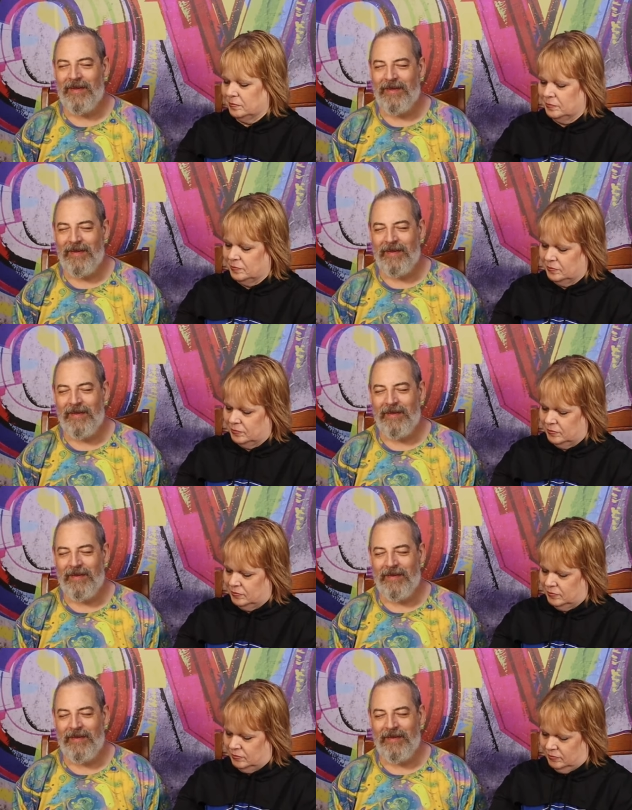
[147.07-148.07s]

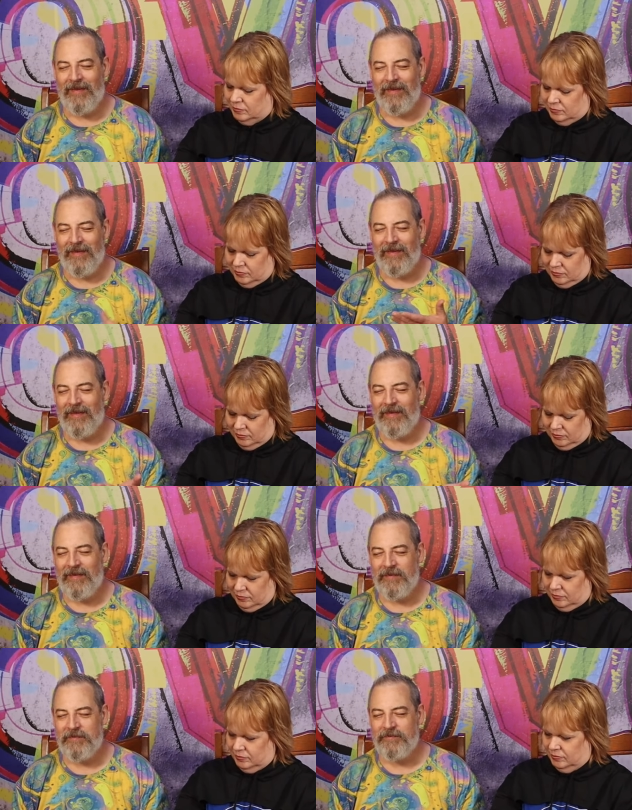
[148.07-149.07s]

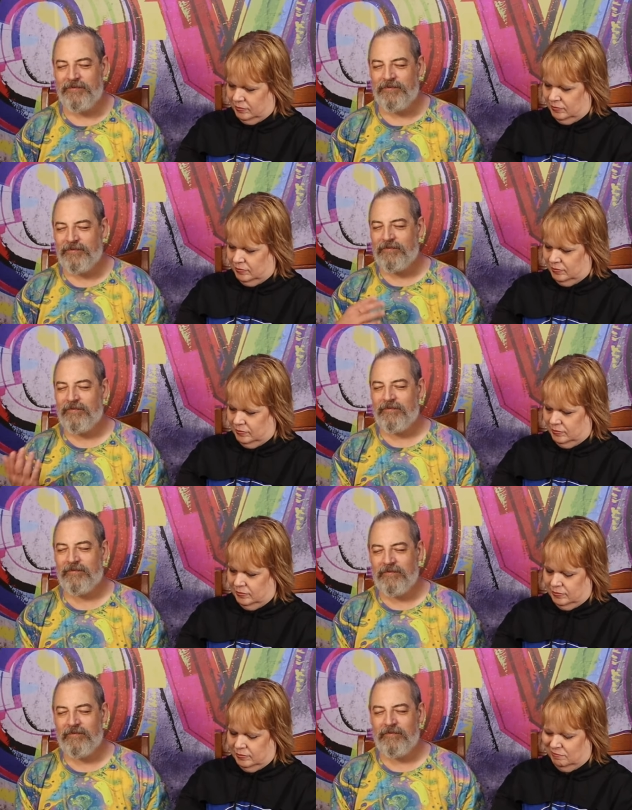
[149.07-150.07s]

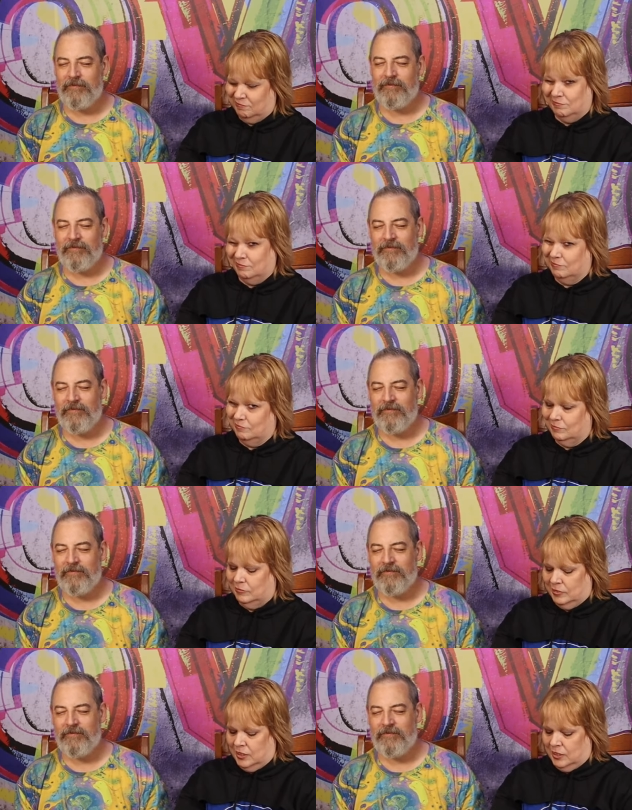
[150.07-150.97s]
(silence)